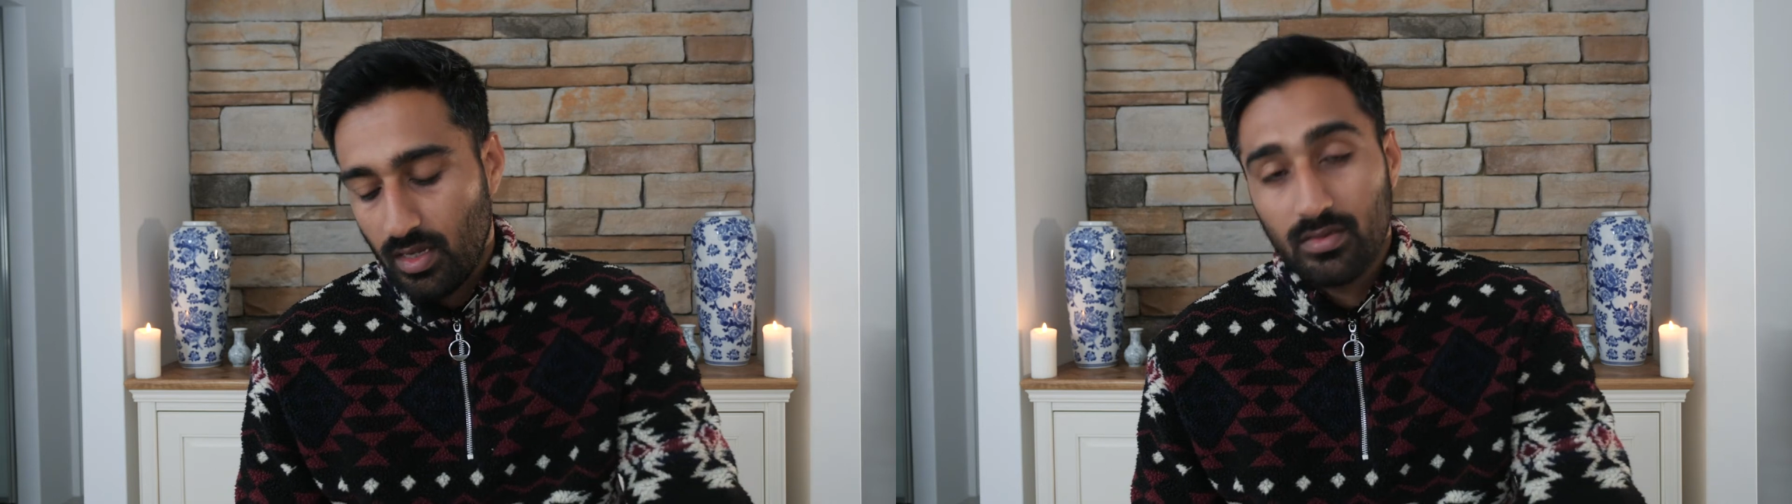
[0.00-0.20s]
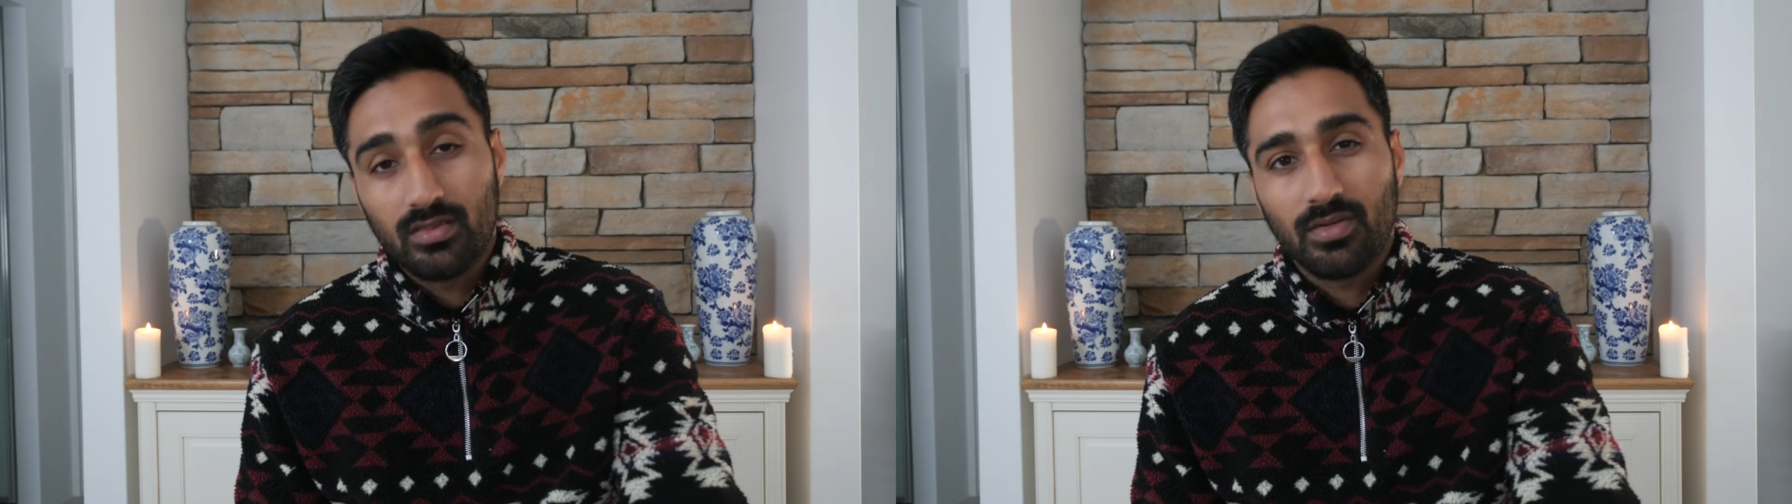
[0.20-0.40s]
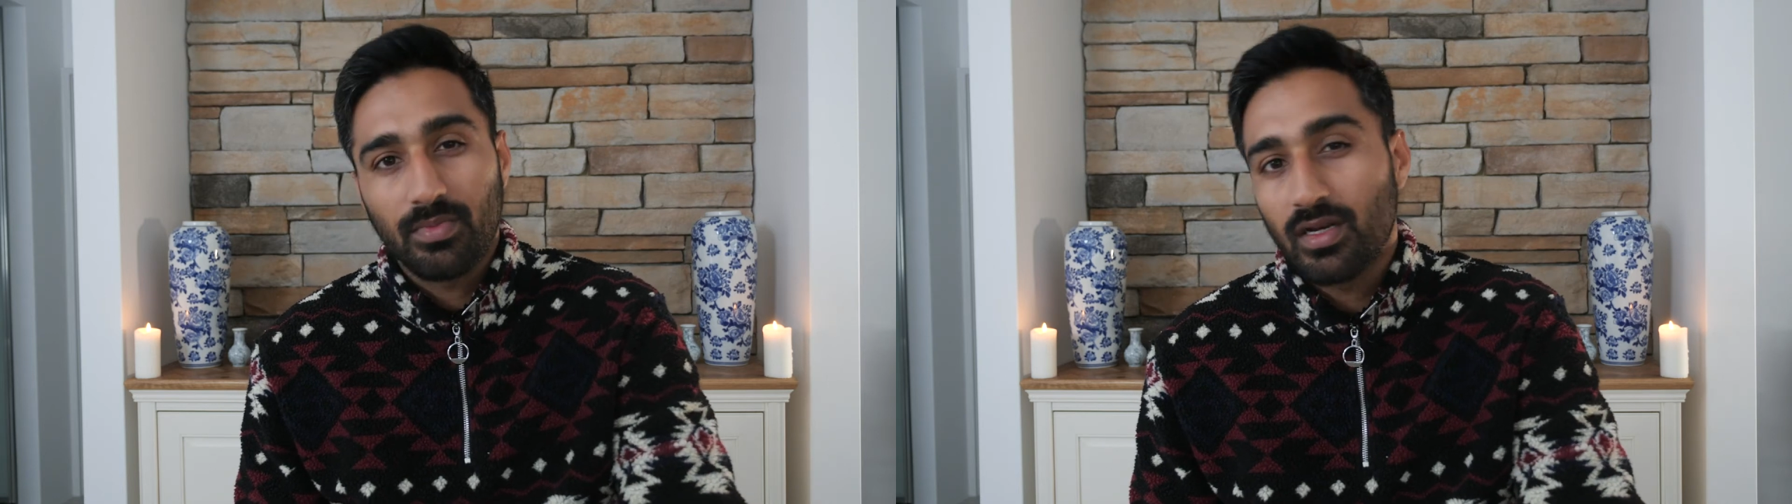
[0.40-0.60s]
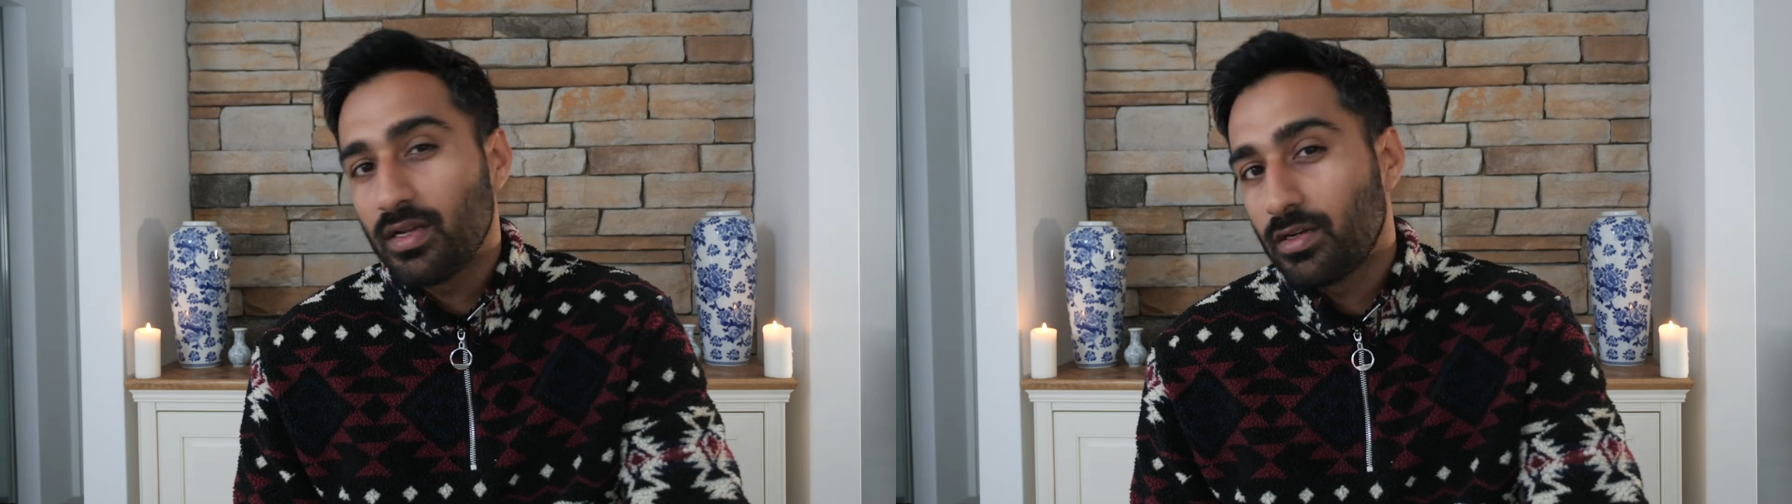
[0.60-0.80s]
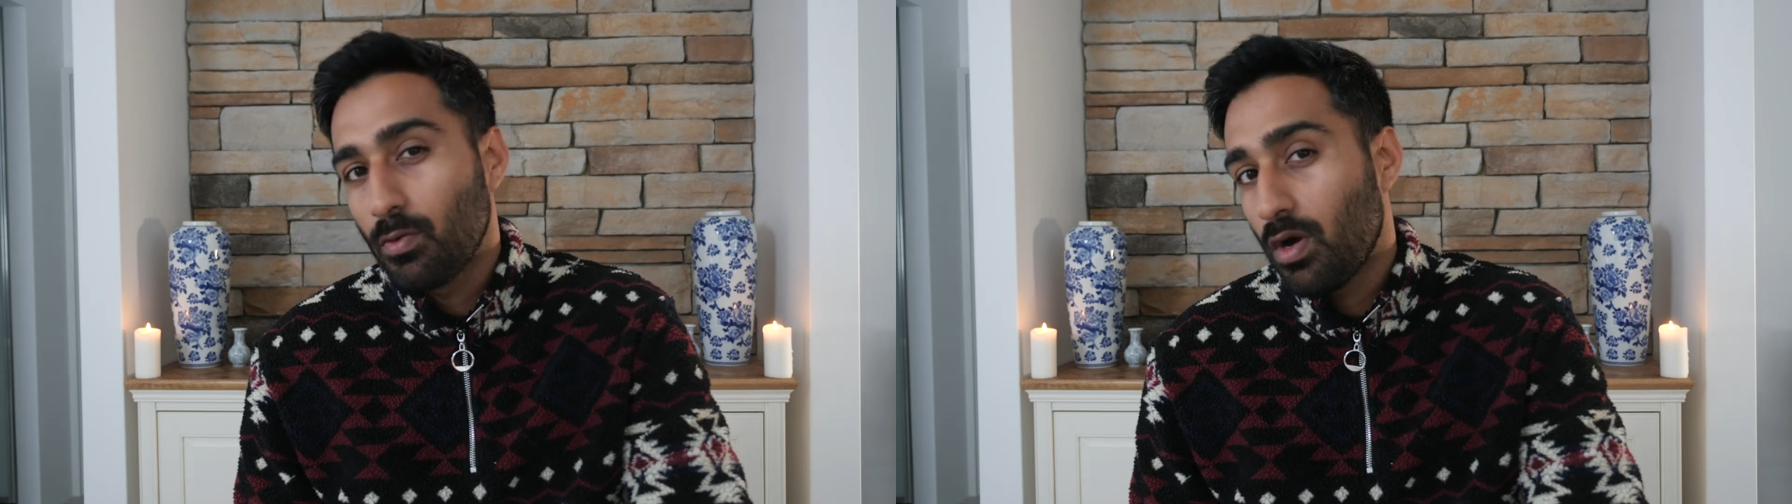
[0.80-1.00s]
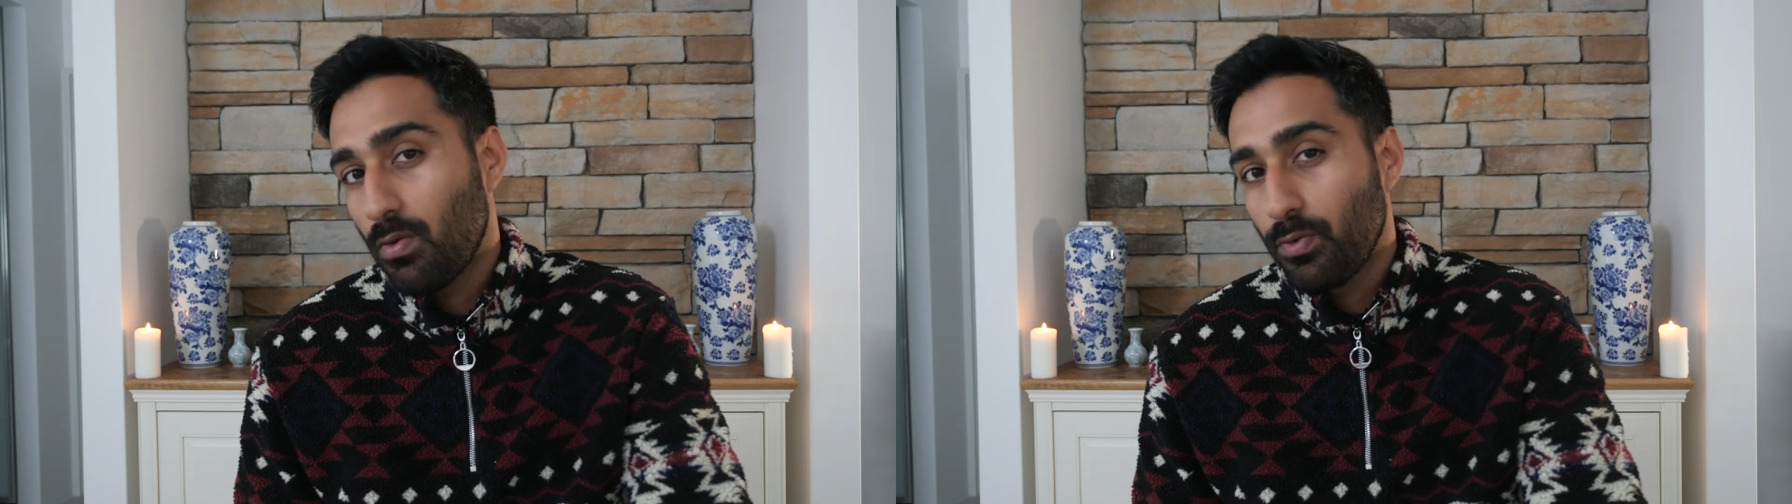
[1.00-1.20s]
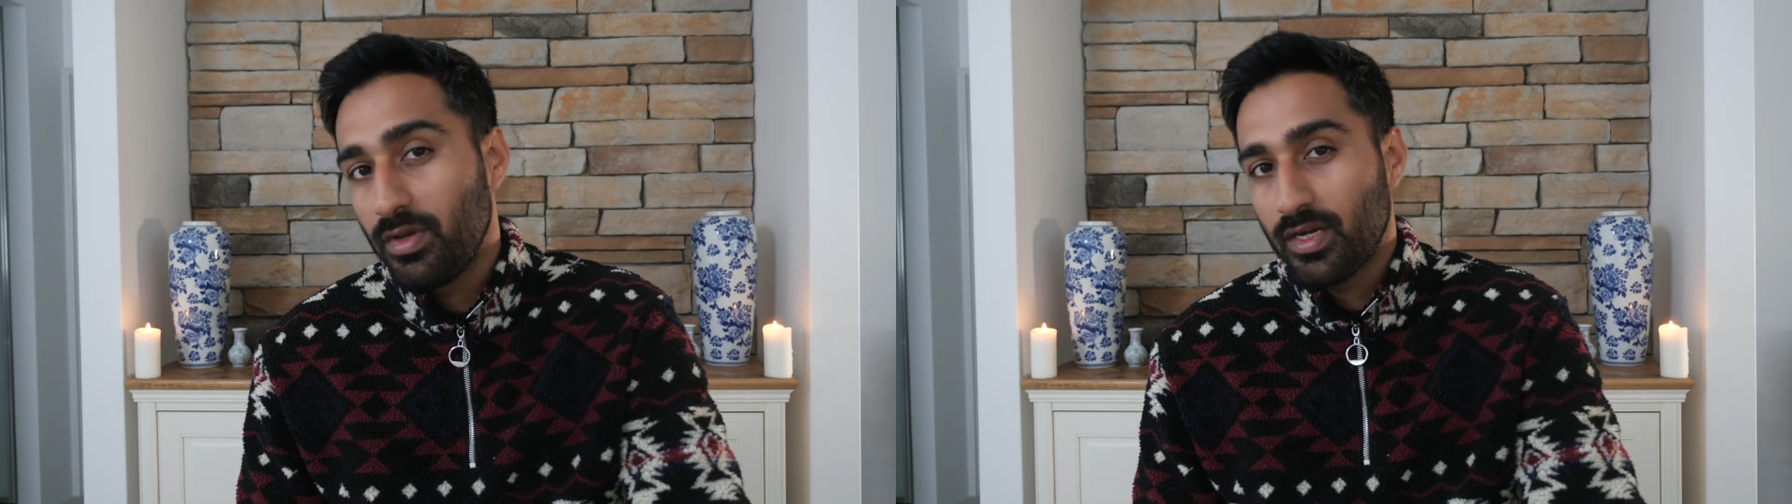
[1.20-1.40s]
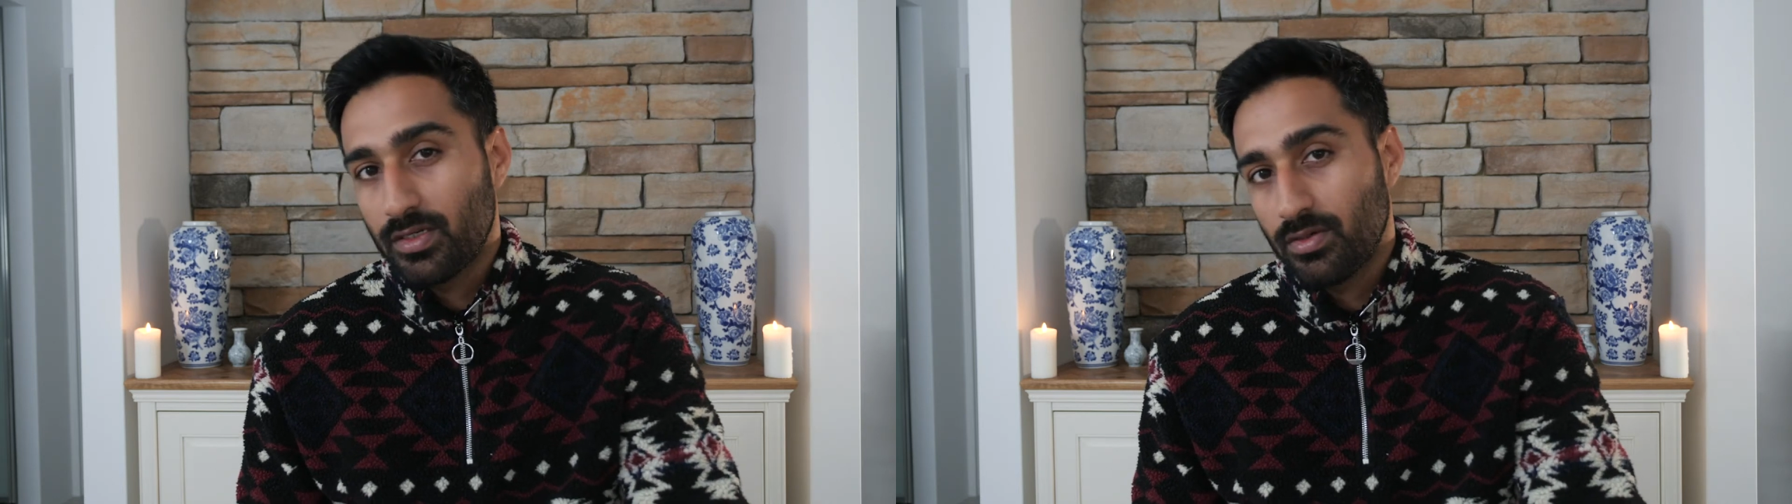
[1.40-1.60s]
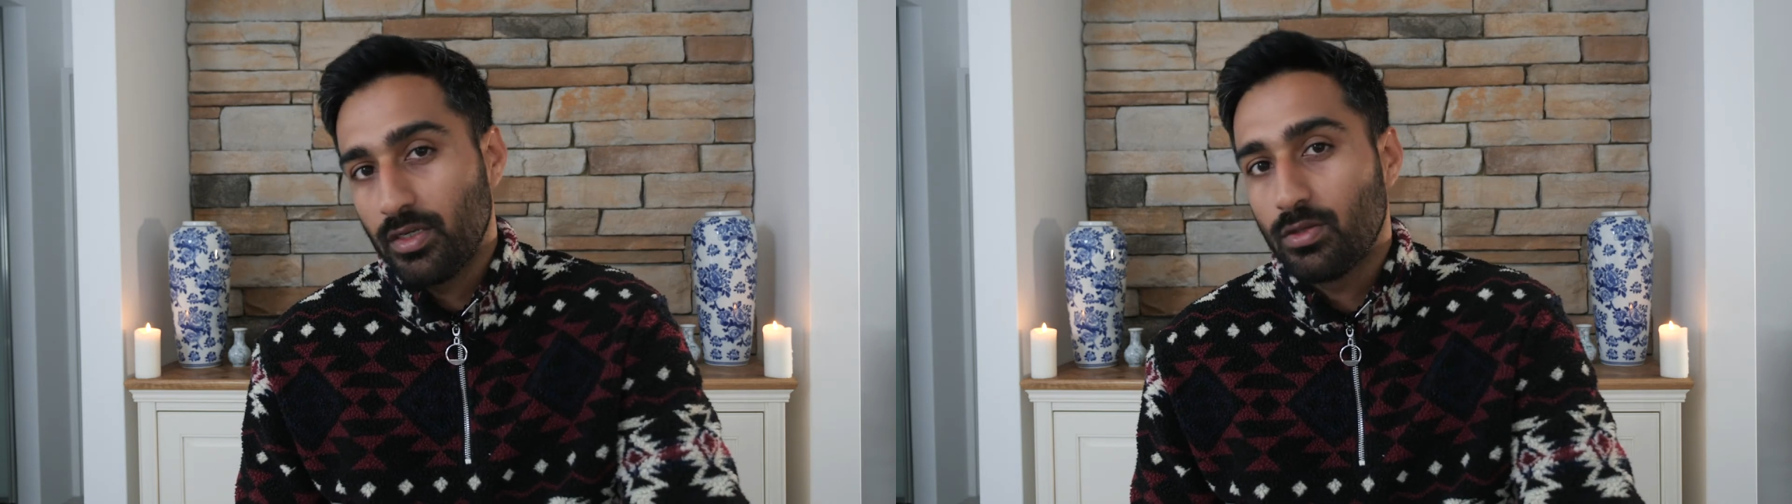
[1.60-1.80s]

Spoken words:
similar to what we actually